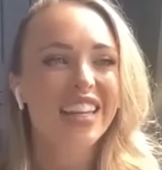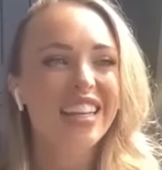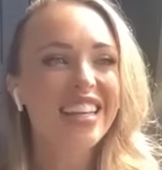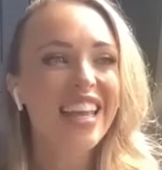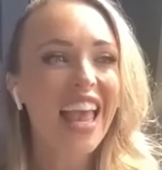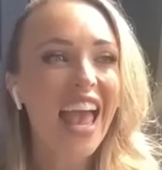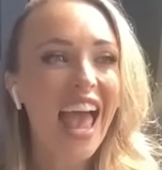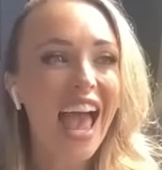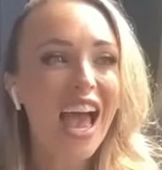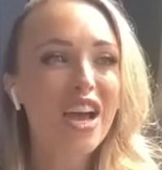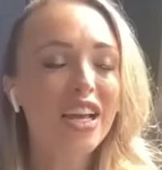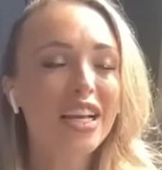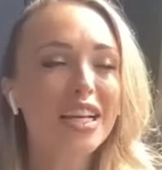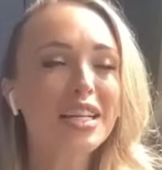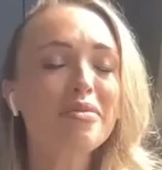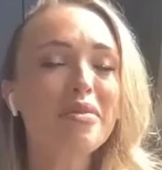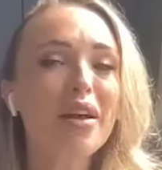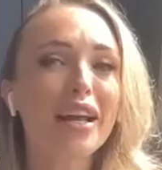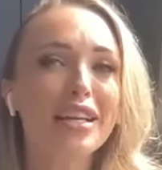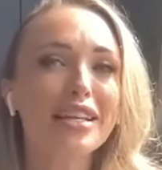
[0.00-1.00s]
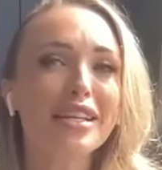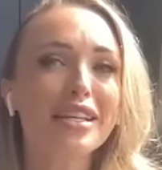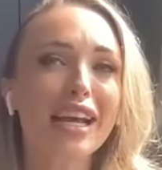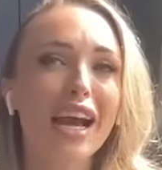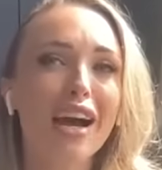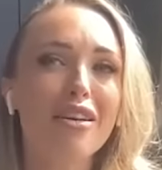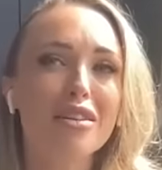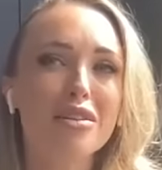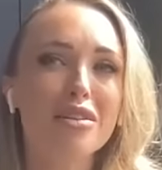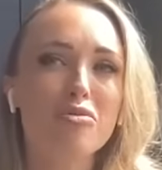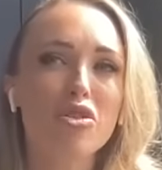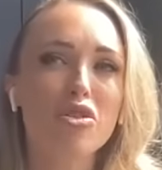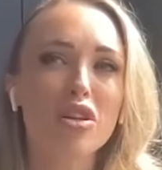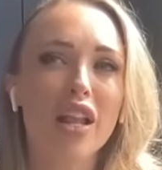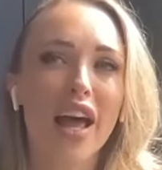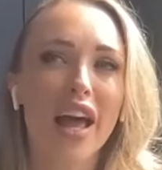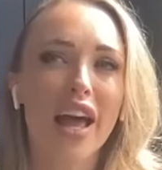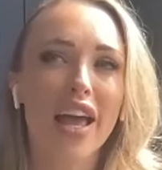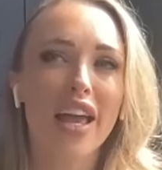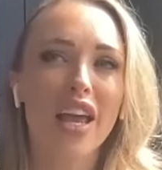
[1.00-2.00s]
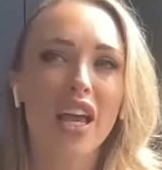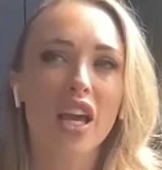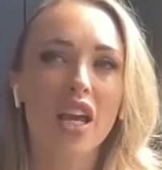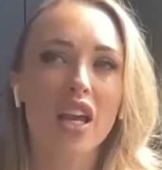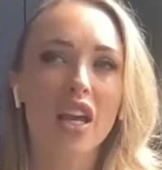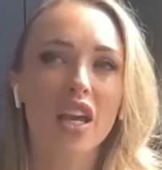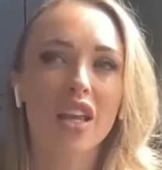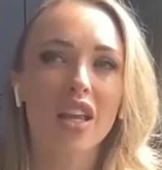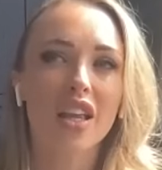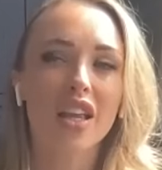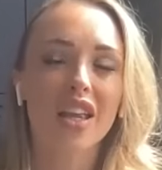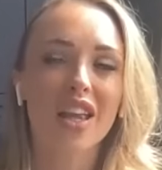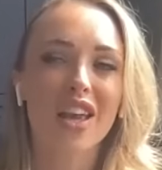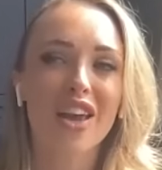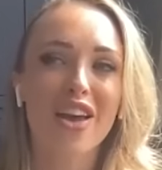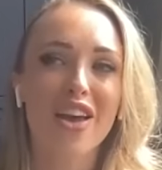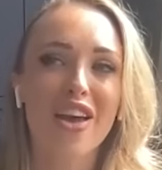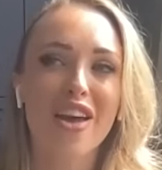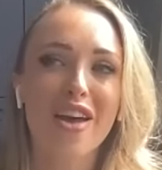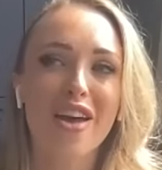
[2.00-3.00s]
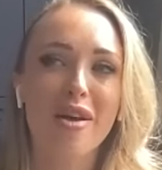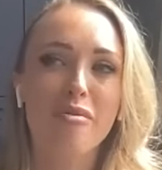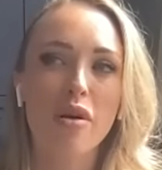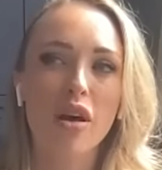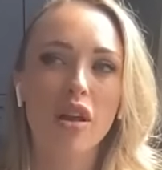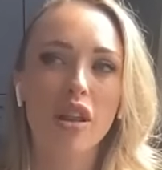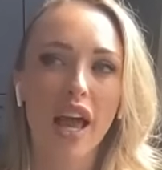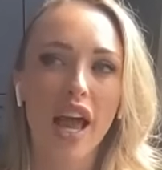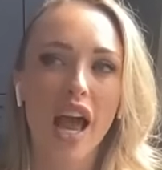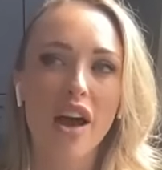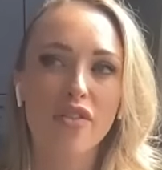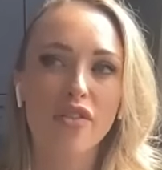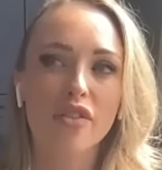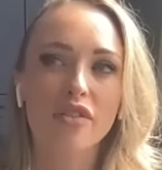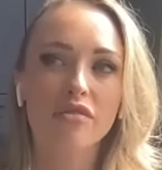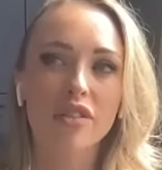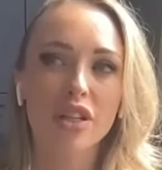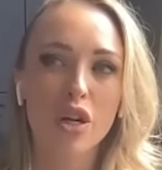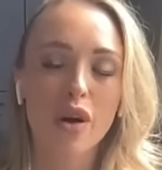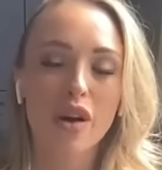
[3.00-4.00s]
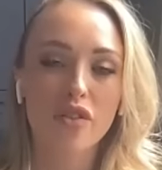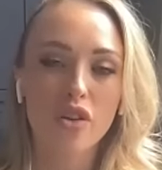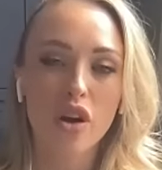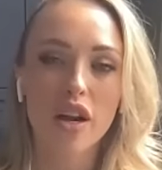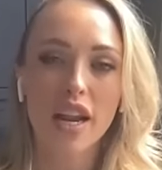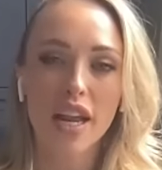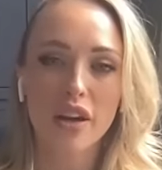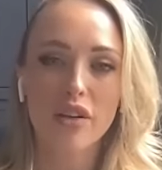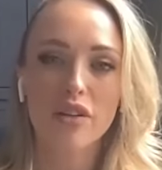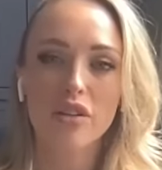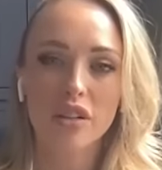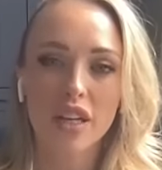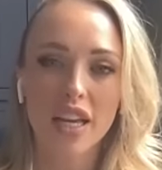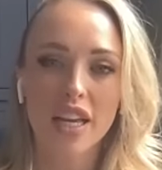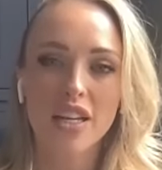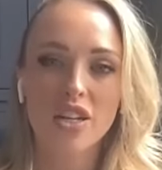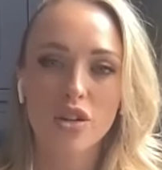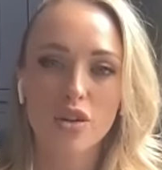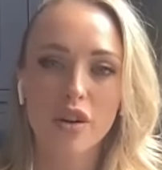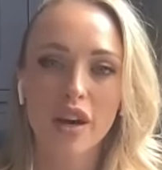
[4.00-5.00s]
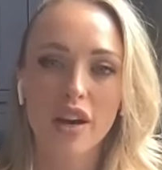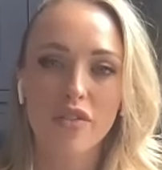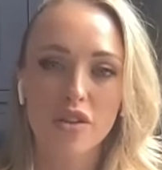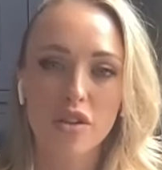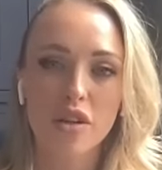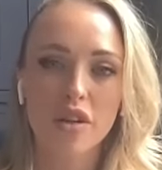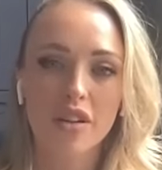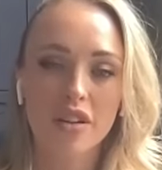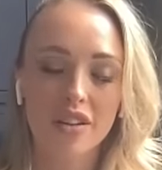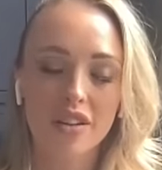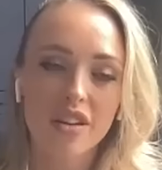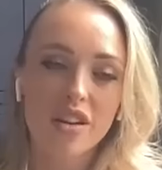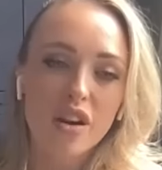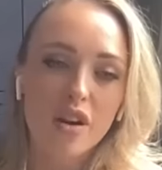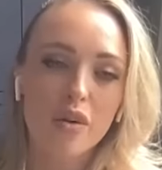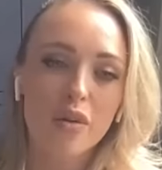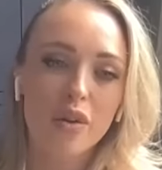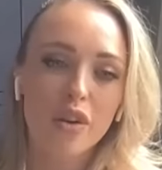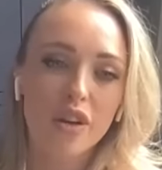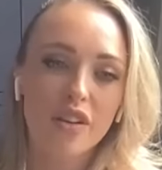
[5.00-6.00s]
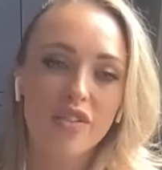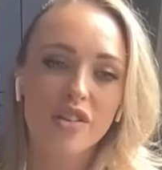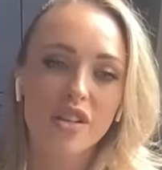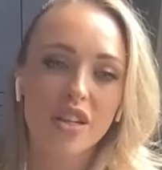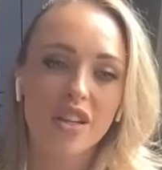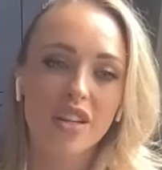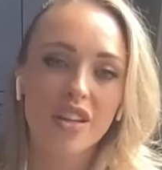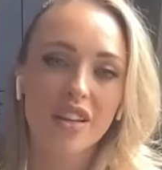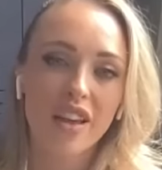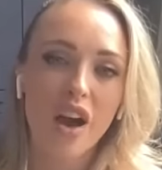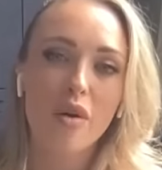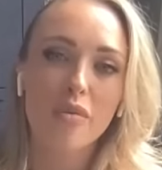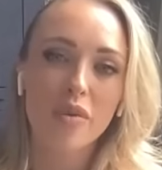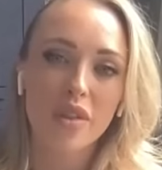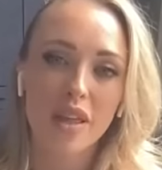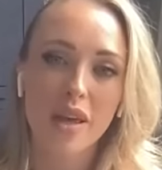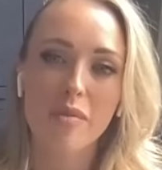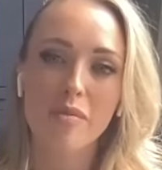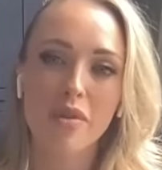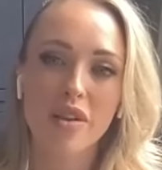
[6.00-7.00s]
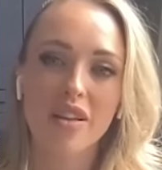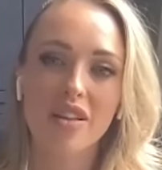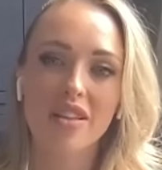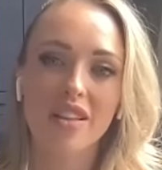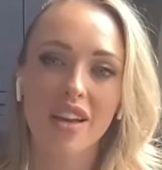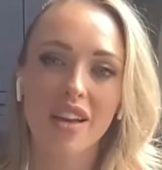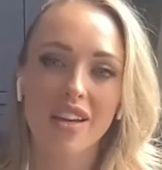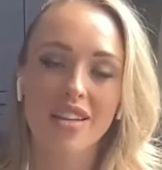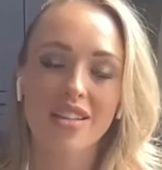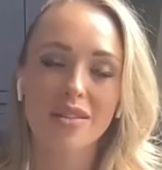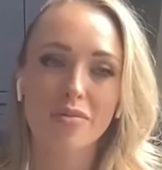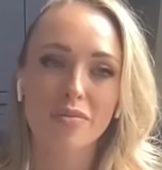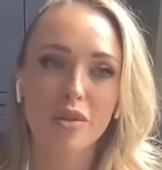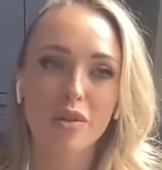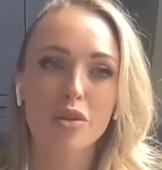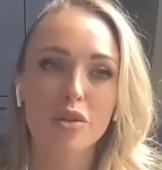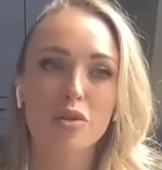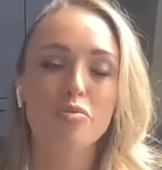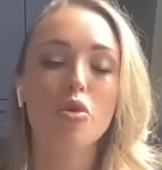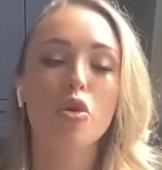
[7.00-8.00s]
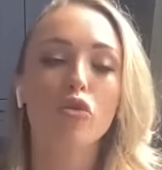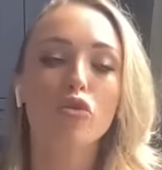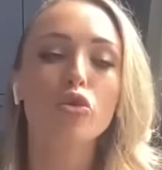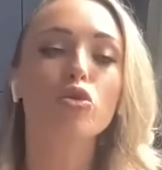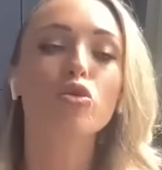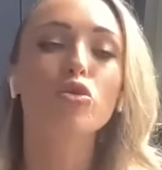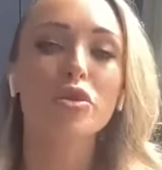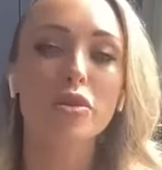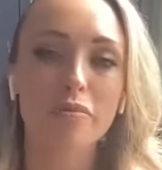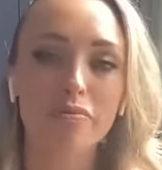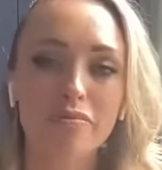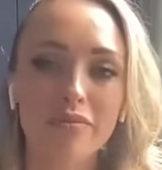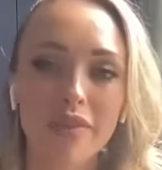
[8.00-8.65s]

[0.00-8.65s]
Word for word: Yeah, his his account is more like um like i've you know i've got an eight year old kid you have to you know you have to get on with him and that's there's more rules